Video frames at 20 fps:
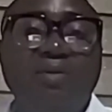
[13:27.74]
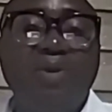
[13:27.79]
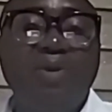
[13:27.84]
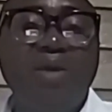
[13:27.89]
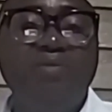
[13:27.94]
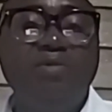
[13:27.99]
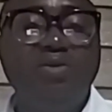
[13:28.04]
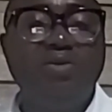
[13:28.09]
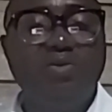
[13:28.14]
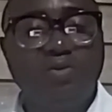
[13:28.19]

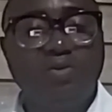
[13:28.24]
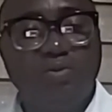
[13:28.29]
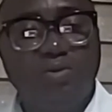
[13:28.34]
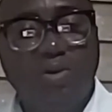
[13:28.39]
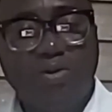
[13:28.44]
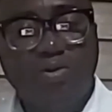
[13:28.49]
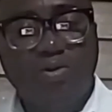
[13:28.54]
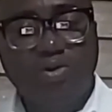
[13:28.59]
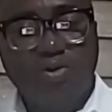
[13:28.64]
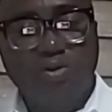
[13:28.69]
to
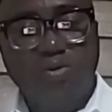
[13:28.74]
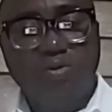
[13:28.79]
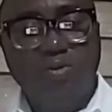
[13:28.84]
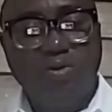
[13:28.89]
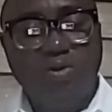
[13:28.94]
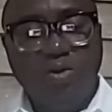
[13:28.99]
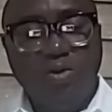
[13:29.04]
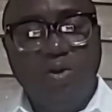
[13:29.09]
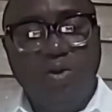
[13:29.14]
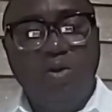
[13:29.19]
also,
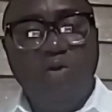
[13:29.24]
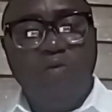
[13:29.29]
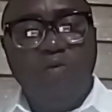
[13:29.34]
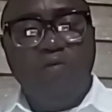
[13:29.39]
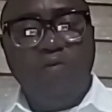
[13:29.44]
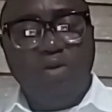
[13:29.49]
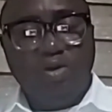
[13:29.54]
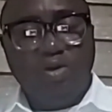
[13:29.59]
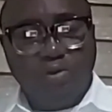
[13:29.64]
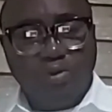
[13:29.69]
for
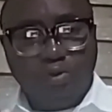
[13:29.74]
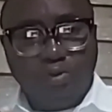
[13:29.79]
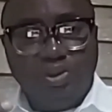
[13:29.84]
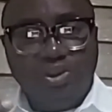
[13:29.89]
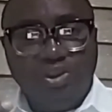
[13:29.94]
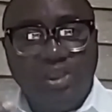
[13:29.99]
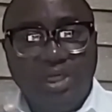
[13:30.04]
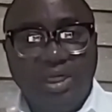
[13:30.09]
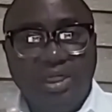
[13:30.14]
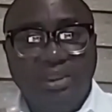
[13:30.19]
you to
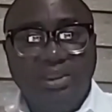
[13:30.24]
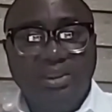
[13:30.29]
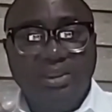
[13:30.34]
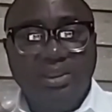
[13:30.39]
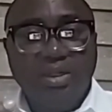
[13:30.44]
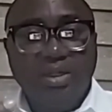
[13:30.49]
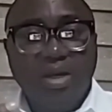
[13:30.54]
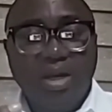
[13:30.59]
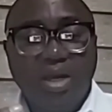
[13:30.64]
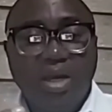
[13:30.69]
shed
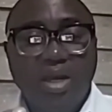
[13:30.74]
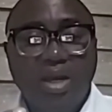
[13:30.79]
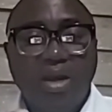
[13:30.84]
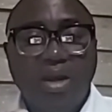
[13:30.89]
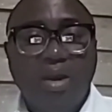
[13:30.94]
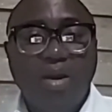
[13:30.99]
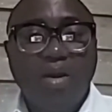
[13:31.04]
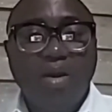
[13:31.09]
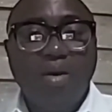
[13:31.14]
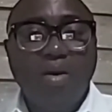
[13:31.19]

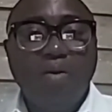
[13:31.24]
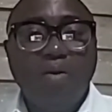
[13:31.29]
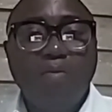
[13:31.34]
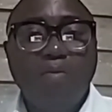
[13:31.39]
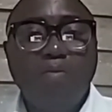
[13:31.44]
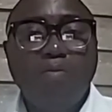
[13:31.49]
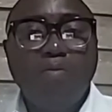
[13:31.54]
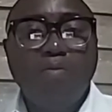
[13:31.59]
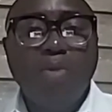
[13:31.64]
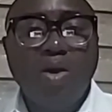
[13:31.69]

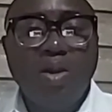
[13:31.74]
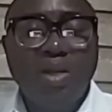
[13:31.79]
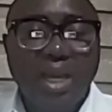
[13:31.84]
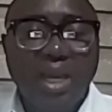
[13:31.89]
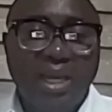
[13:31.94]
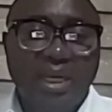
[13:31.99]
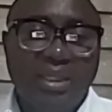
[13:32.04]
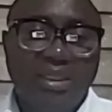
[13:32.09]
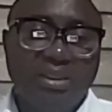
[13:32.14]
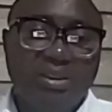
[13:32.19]
more
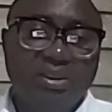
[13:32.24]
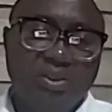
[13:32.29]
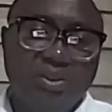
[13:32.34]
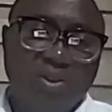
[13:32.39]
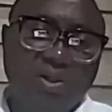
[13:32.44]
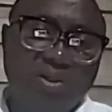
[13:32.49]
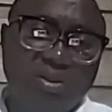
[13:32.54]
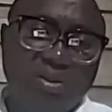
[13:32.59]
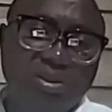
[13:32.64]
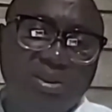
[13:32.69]
light
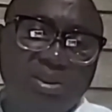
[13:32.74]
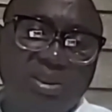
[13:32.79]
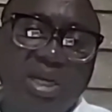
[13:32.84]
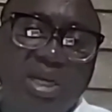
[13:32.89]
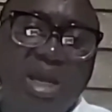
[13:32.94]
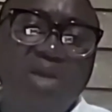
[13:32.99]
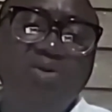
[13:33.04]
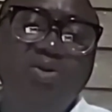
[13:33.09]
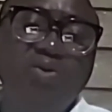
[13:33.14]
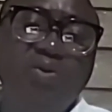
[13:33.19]
on how
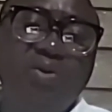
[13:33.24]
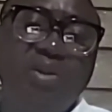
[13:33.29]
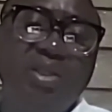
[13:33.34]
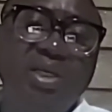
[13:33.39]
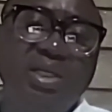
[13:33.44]
you think